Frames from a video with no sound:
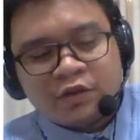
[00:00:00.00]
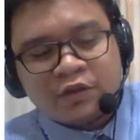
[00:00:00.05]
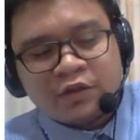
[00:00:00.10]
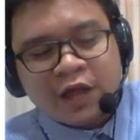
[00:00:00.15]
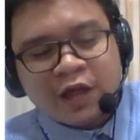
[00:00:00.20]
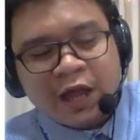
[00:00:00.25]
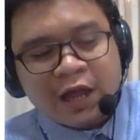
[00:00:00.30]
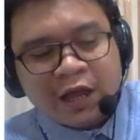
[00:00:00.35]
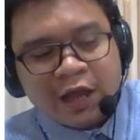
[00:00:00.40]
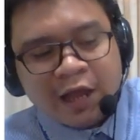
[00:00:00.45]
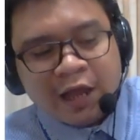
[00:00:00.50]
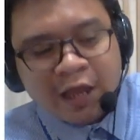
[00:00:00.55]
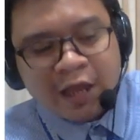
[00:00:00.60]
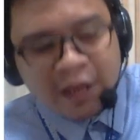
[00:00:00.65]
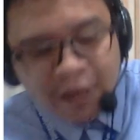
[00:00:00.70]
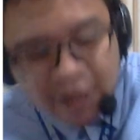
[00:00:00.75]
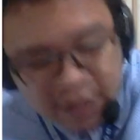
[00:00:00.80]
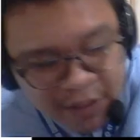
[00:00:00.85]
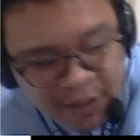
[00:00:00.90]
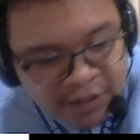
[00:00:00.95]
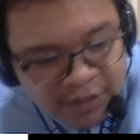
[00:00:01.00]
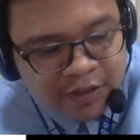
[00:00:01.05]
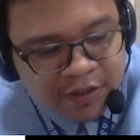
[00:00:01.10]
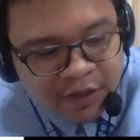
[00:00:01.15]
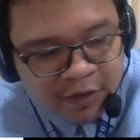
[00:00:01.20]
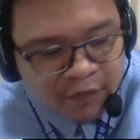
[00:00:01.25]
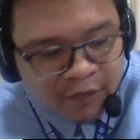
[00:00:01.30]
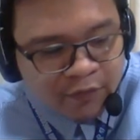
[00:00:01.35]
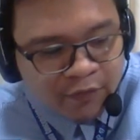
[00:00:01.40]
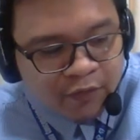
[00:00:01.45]
the island
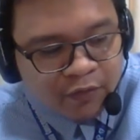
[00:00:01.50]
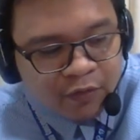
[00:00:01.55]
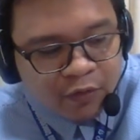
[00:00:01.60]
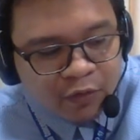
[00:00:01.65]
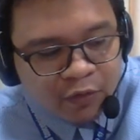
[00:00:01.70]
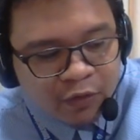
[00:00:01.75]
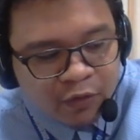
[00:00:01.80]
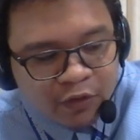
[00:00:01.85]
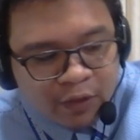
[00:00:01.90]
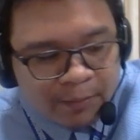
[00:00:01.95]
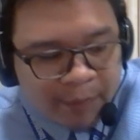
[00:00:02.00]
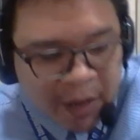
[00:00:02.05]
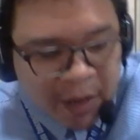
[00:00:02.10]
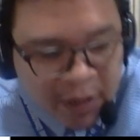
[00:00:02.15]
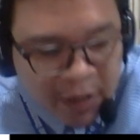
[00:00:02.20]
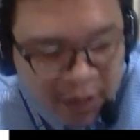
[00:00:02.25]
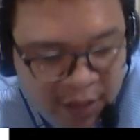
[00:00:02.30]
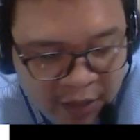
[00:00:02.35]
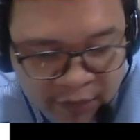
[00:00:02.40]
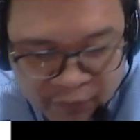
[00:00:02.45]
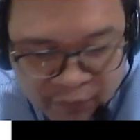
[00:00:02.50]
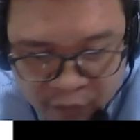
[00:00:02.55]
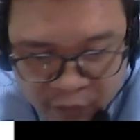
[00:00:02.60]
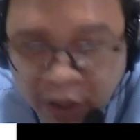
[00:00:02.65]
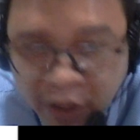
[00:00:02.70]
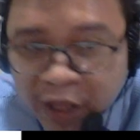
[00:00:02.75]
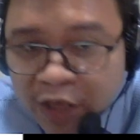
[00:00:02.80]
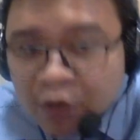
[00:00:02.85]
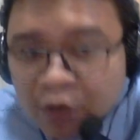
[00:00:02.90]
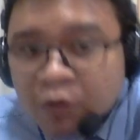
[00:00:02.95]
itself or the mainland
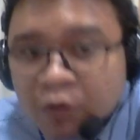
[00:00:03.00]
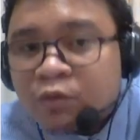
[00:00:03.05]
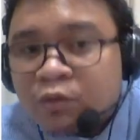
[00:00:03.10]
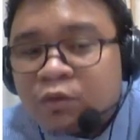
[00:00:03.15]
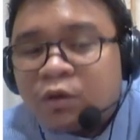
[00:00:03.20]
volcano.